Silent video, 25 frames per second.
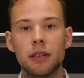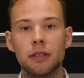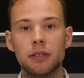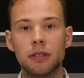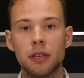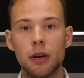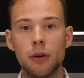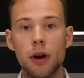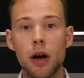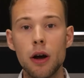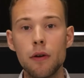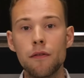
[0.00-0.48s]

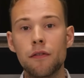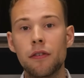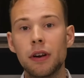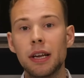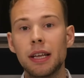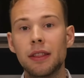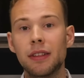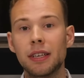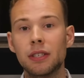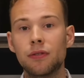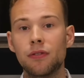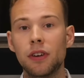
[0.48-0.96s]
so
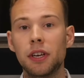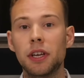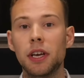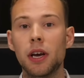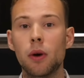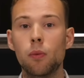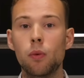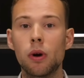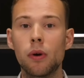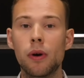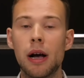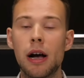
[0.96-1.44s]
hopefully this
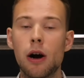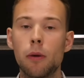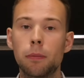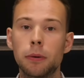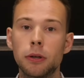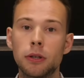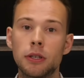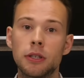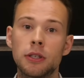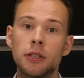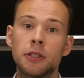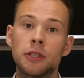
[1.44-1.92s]
video will
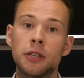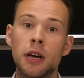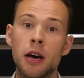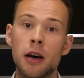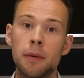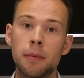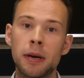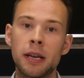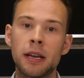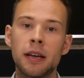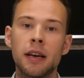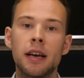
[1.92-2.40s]
help you to
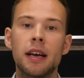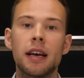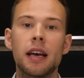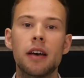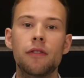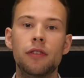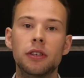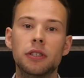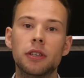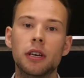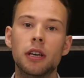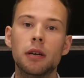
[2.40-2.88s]
determine
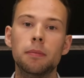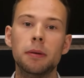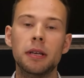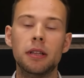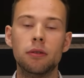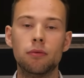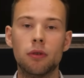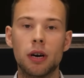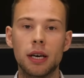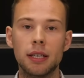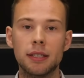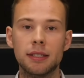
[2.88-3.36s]
if it's going to be
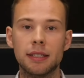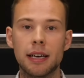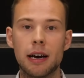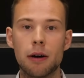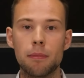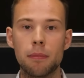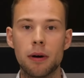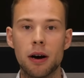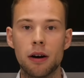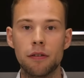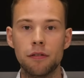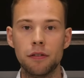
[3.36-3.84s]
the right
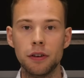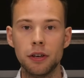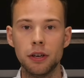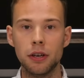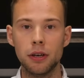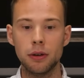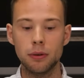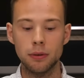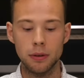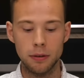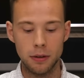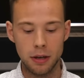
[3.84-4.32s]
soundbar for
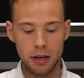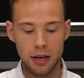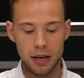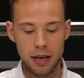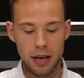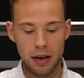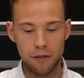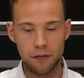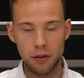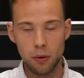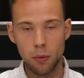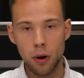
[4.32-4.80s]
you.
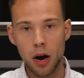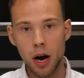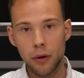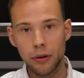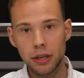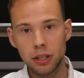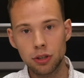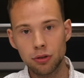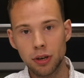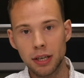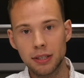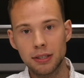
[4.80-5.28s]
If you
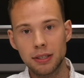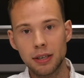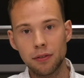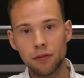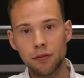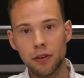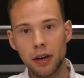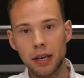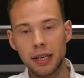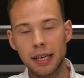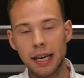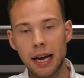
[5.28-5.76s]
are interested in
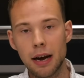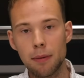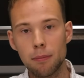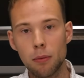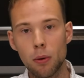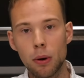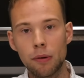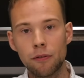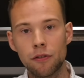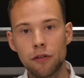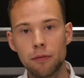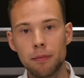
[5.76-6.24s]
finding out
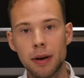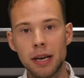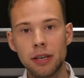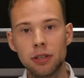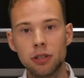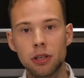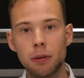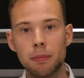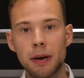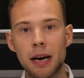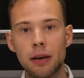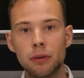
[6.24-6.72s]
more
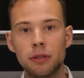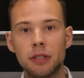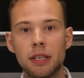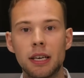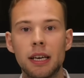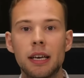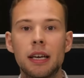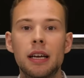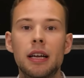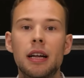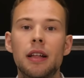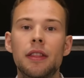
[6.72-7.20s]
information about
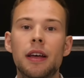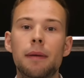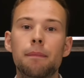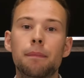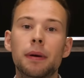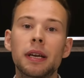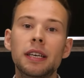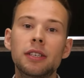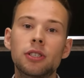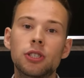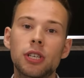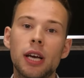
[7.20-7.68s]
it, then
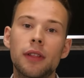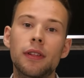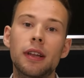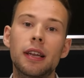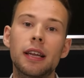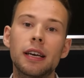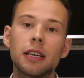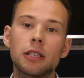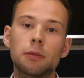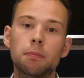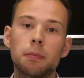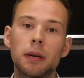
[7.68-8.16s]
please check the
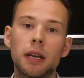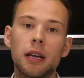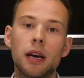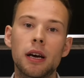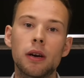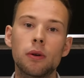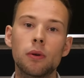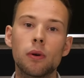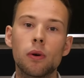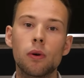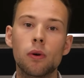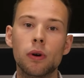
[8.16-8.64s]
links
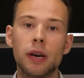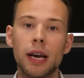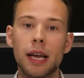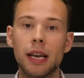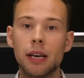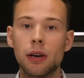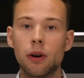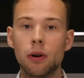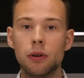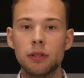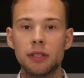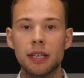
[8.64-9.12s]
below or get
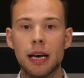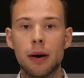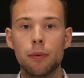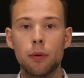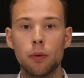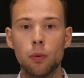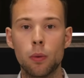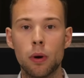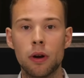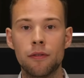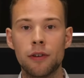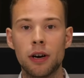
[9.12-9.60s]
in contact
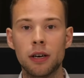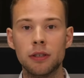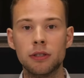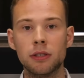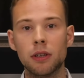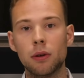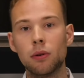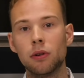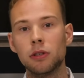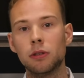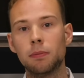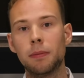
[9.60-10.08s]
with one of our
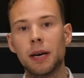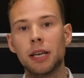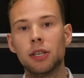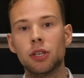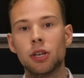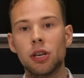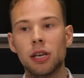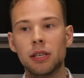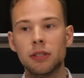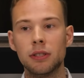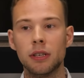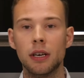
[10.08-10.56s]
Sonos
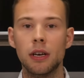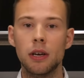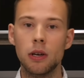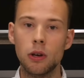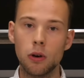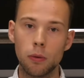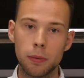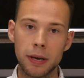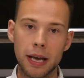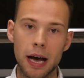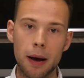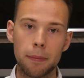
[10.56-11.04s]
specialists
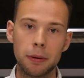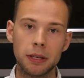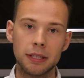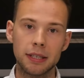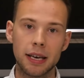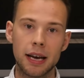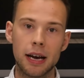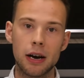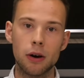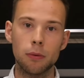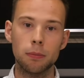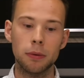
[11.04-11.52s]
who'll be happy
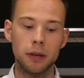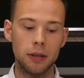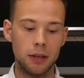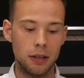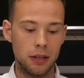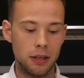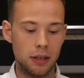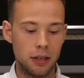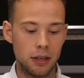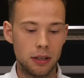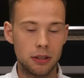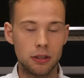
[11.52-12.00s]
to help.
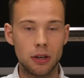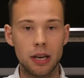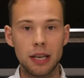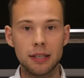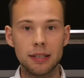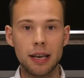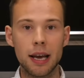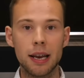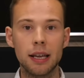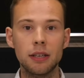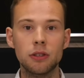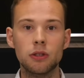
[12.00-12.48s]
So
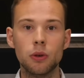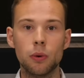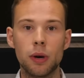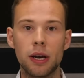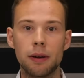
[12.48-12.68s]
let's get into